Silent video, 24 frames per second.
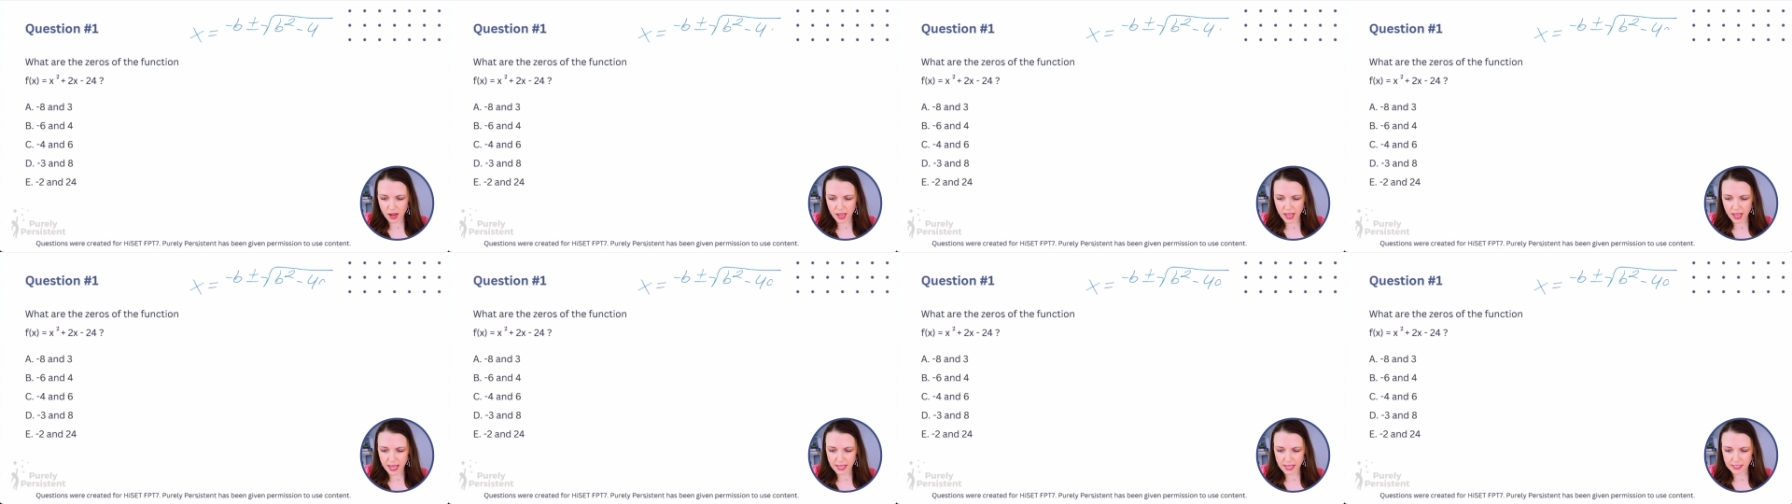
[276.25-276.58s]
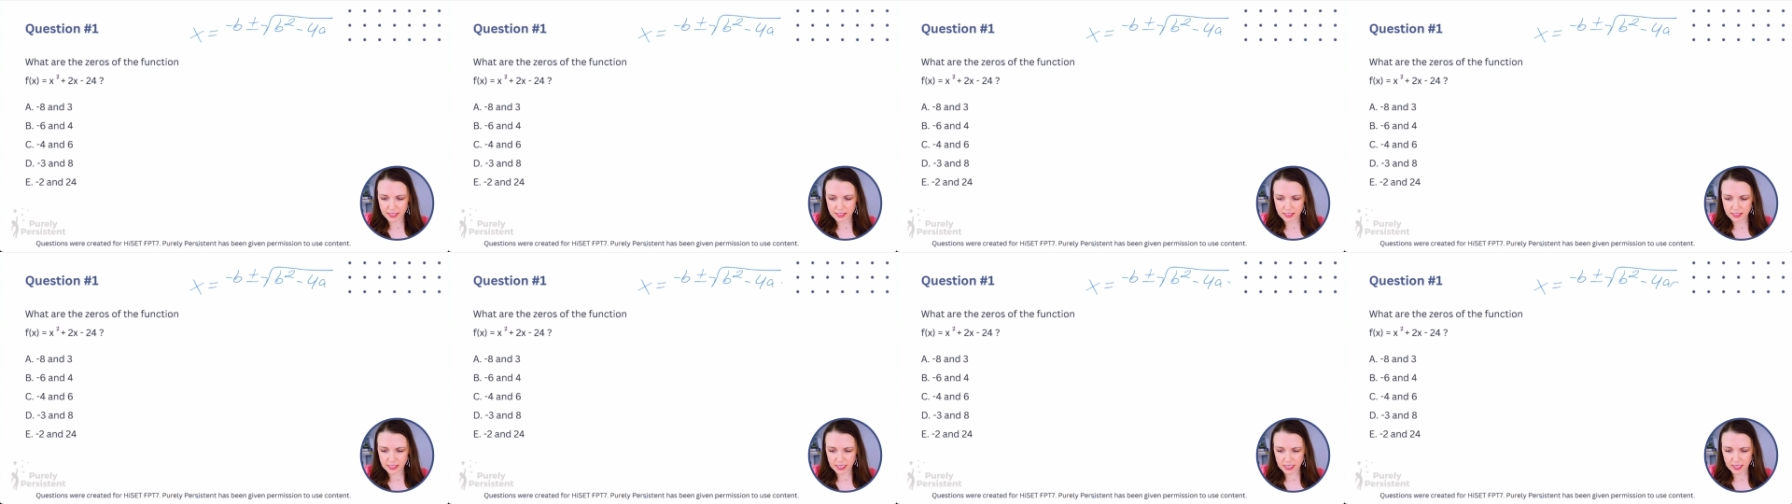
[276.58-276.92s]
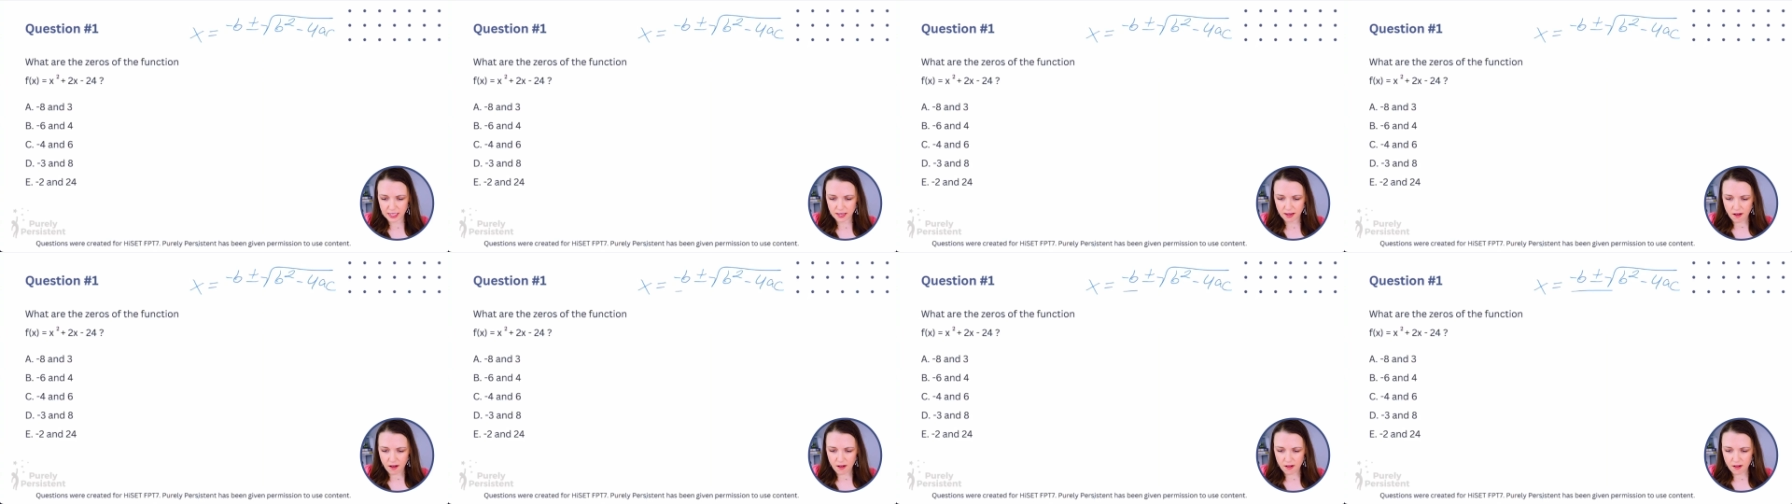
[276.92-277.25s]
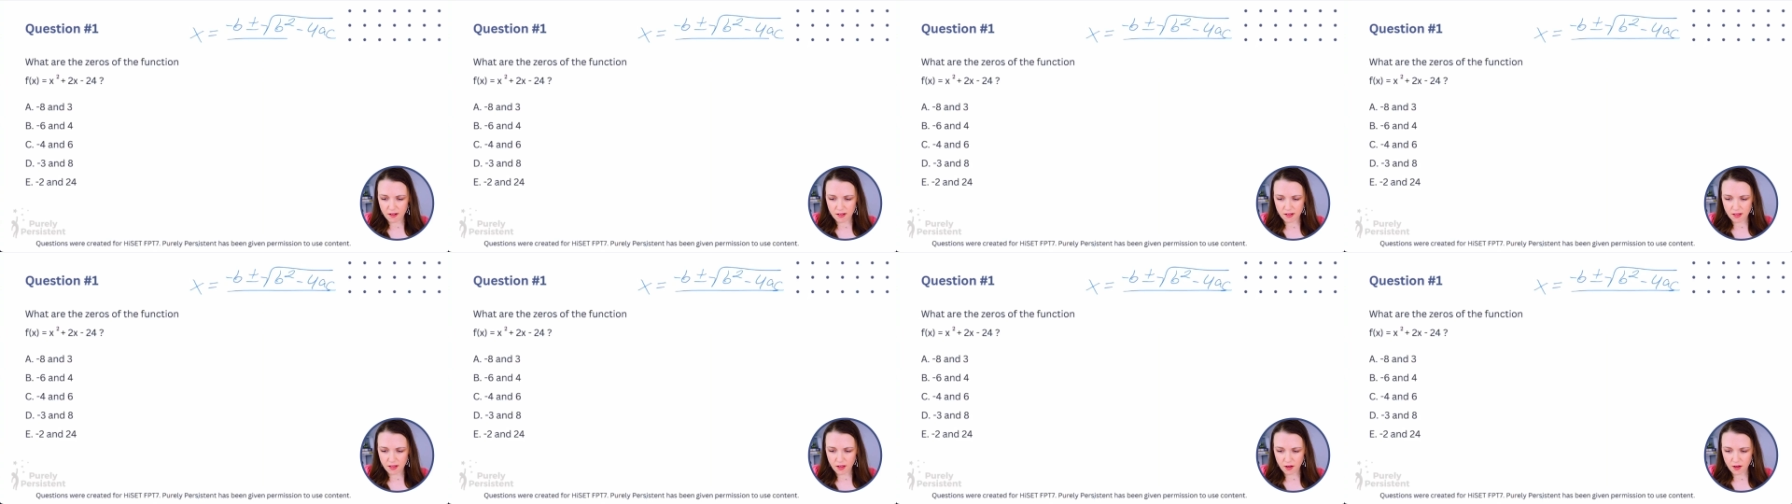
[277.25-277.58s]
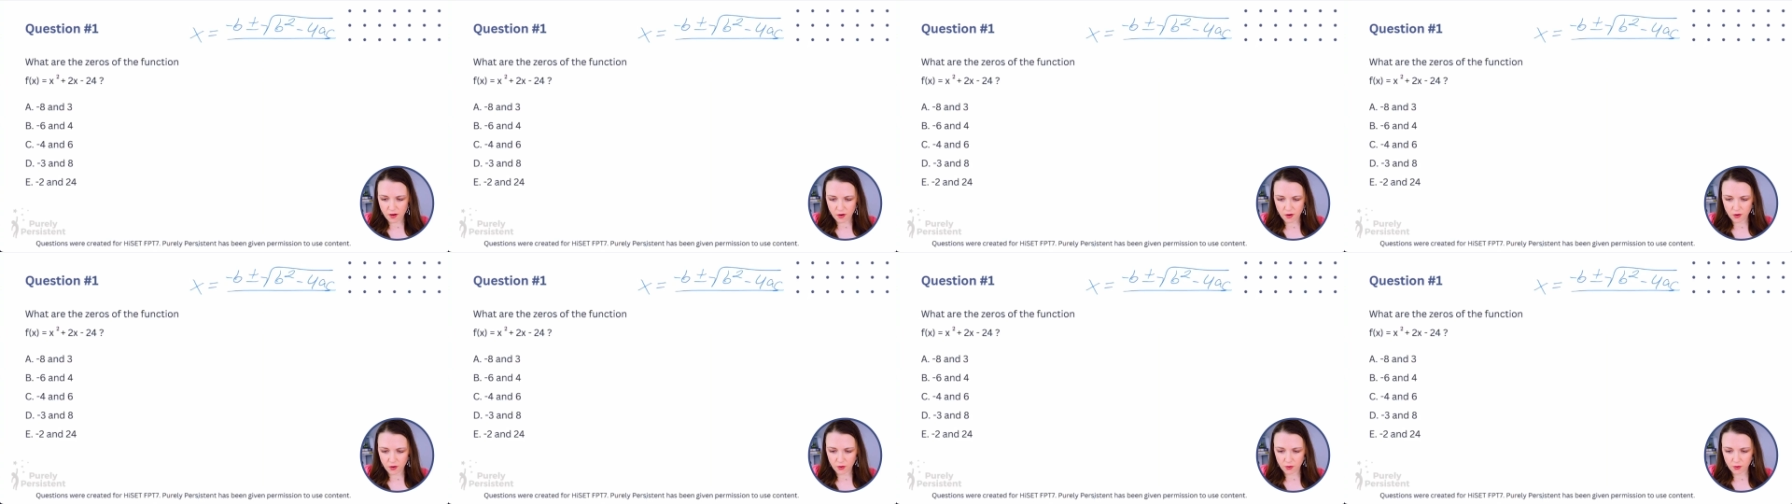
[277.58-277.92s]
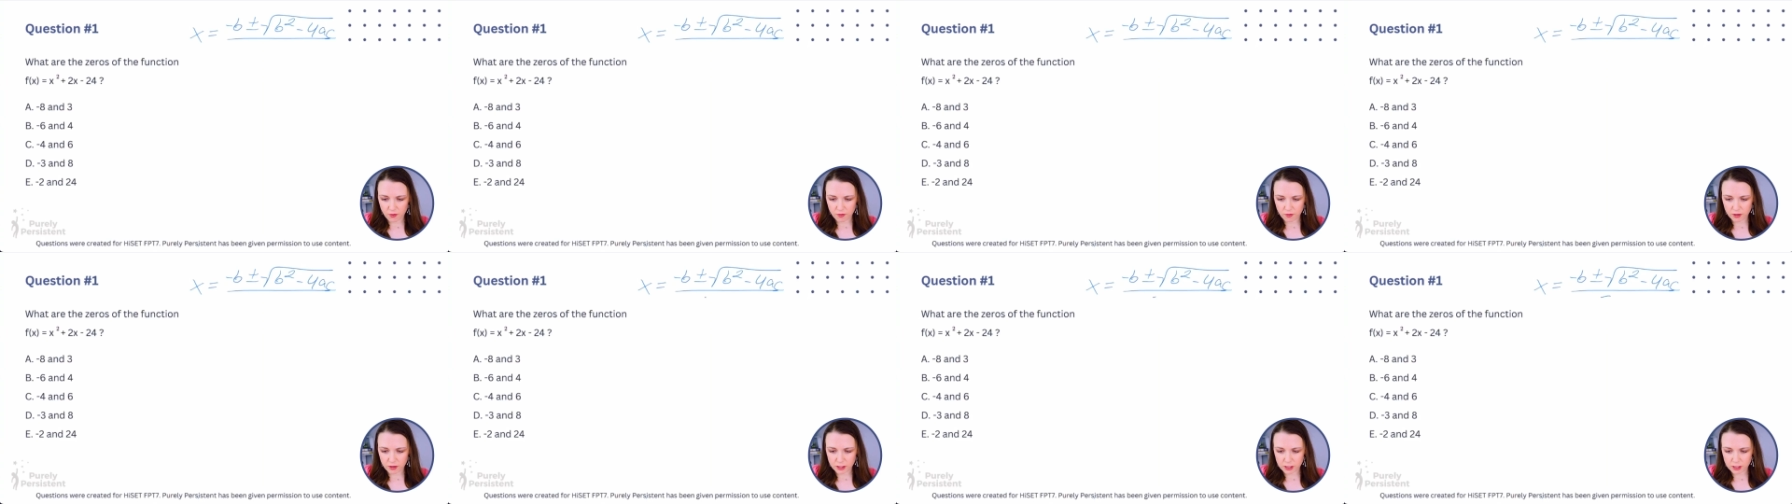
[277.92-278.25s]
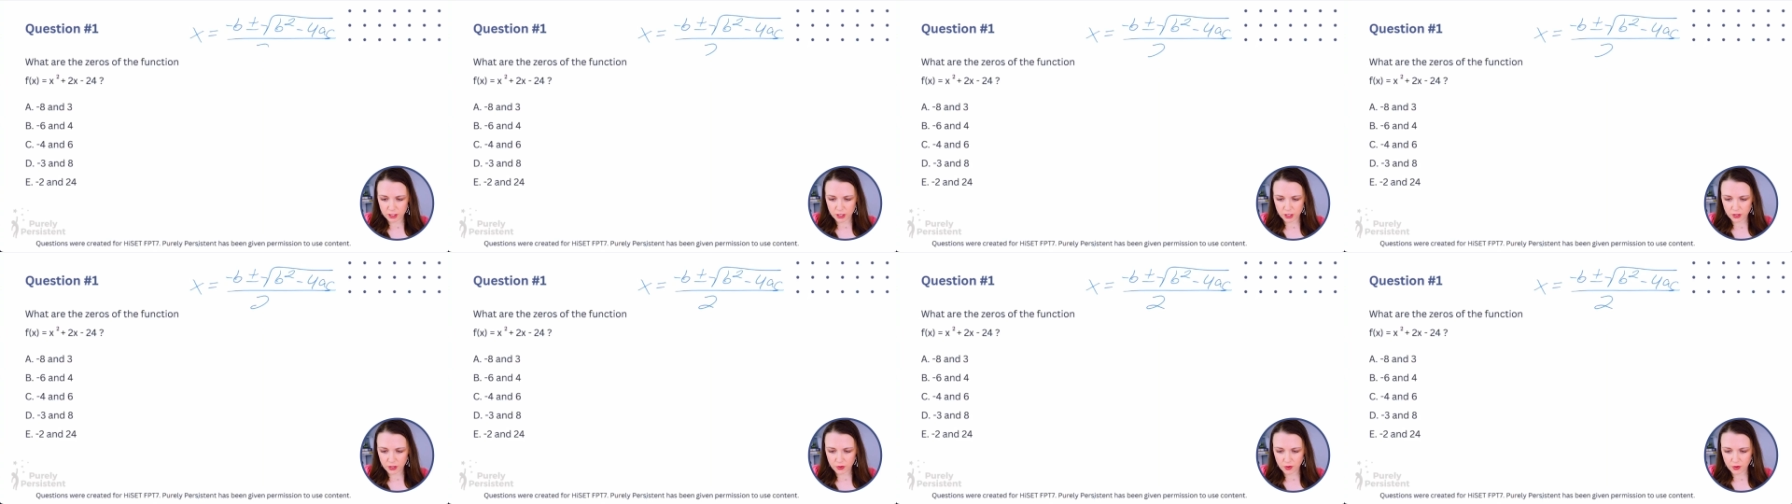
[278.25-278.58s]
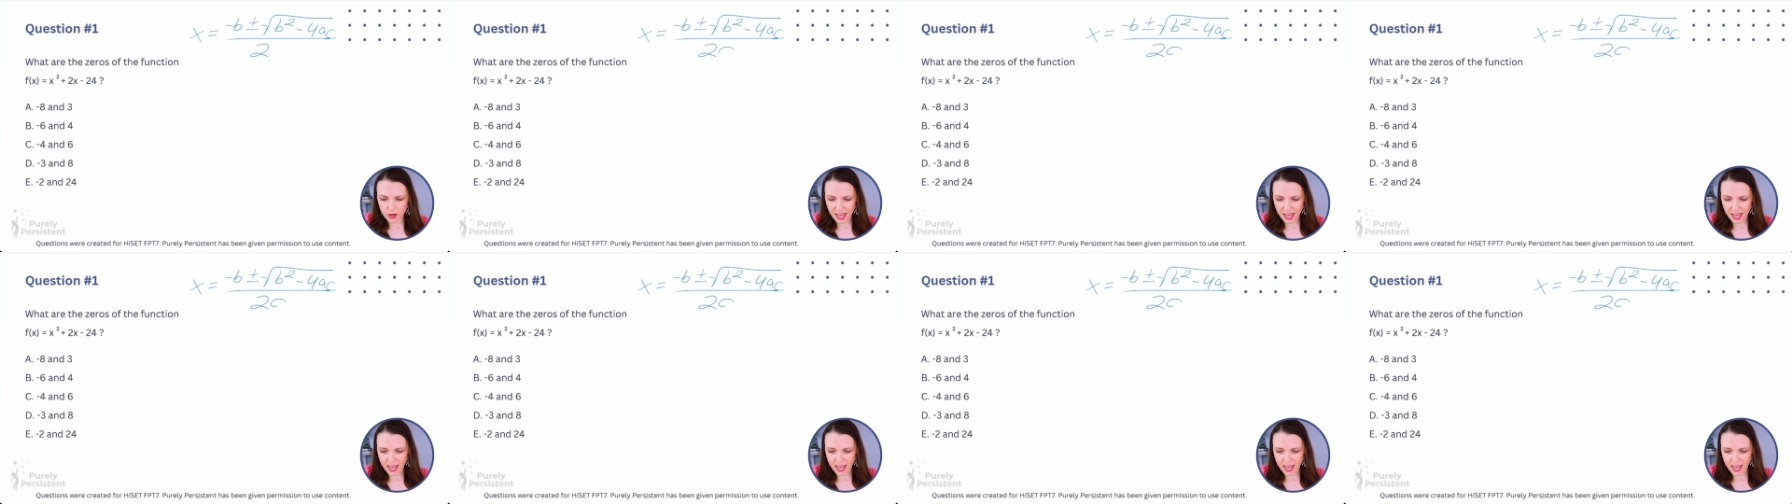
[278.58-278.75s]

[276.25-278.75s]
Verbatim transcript: a c all over to